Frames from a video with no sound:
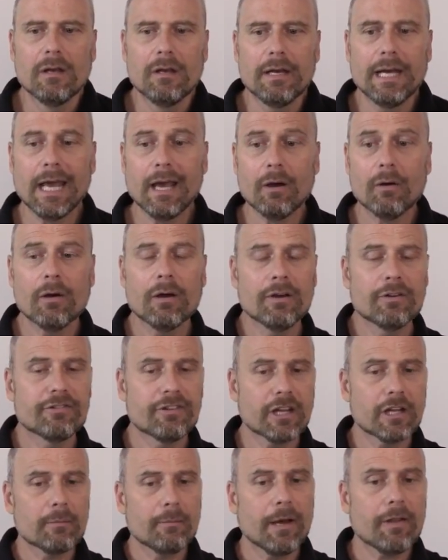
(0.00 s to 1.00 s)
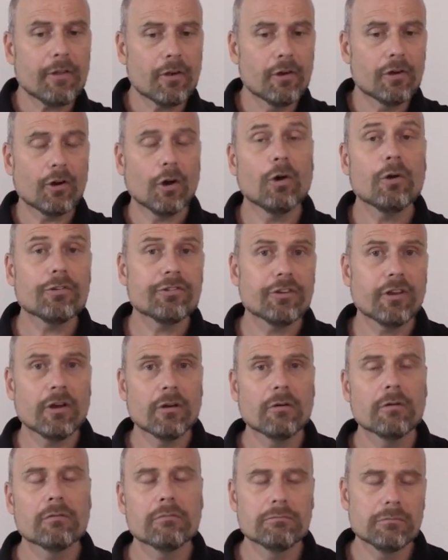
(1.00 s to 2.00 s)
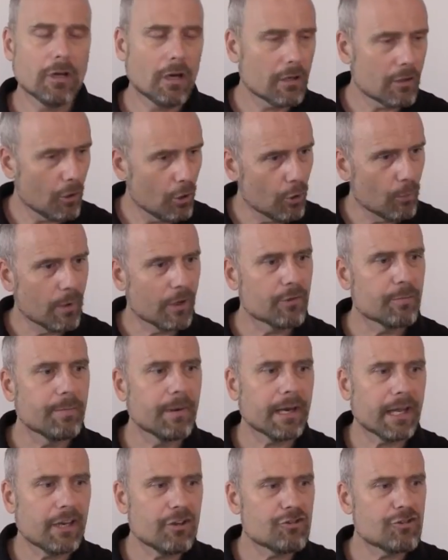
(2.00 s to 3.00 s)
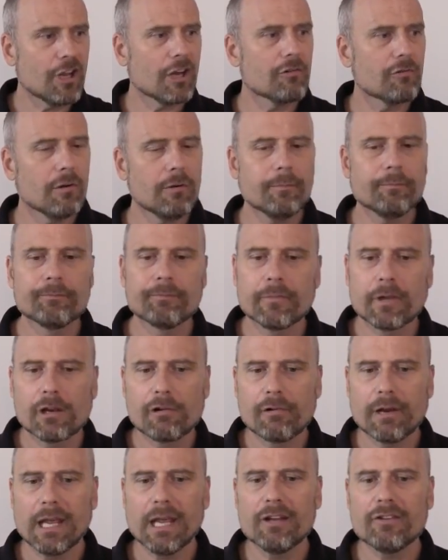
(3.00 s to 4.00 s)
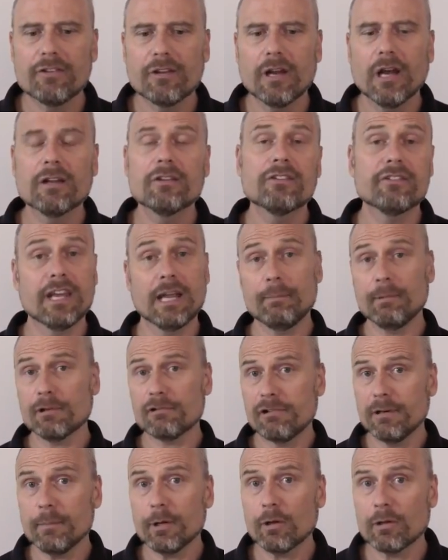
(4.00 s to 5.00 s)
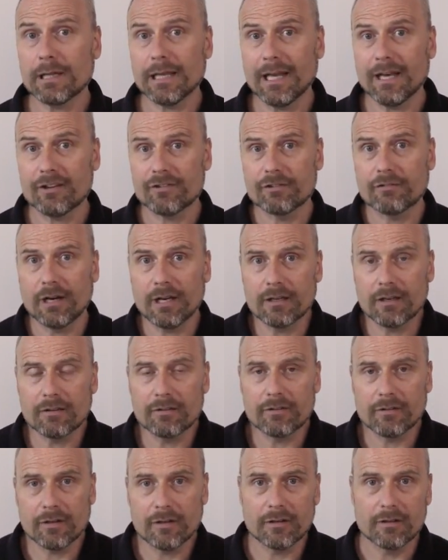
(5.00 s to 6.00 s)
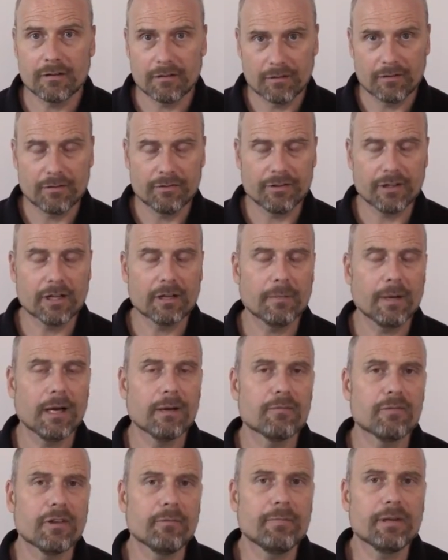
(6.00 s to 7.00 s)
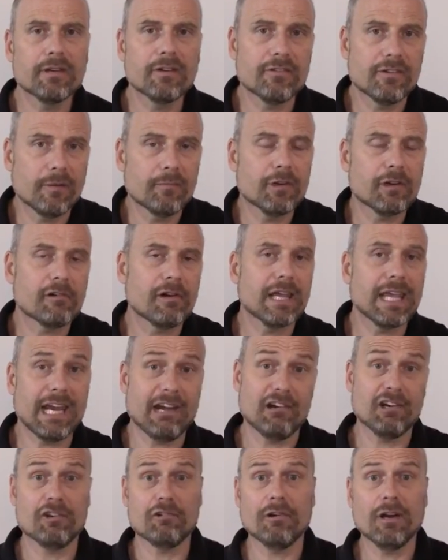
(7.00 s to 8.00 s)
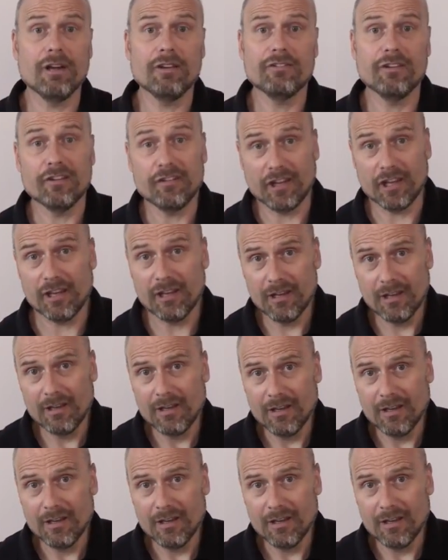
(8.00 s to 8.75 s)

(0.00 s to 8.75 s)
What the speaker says: Now, single motherhood also, not always, but in general, creates an unstable criminal class, right? As single moms have been to some degree characterized as a